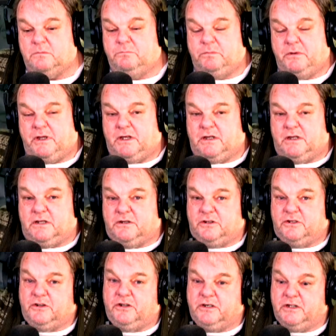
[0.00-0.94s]
B in the
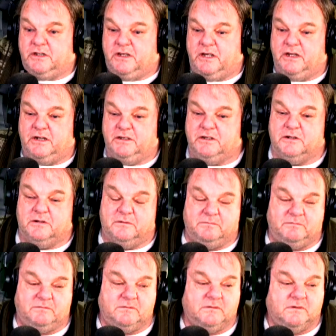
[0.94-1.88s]
United
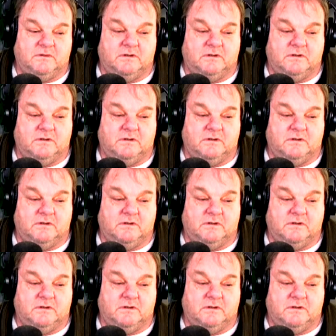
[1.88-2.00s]
Kingdom,